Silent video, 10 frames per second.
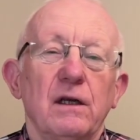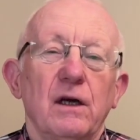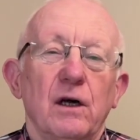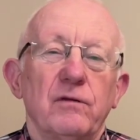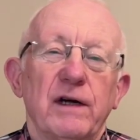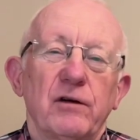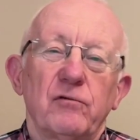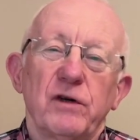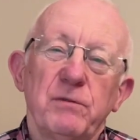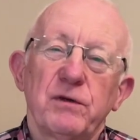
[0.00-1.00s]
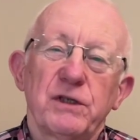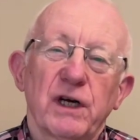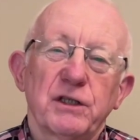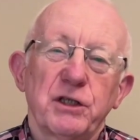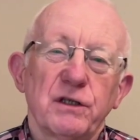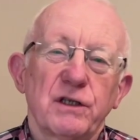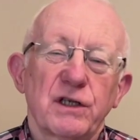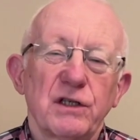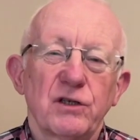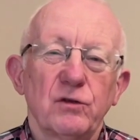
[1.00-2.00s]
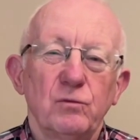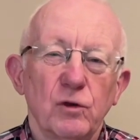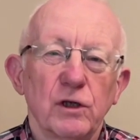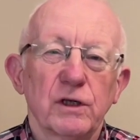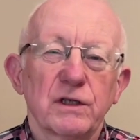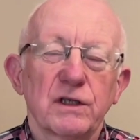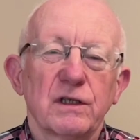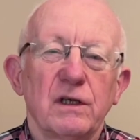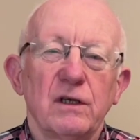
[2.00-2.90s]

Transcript: of how a reproduction system works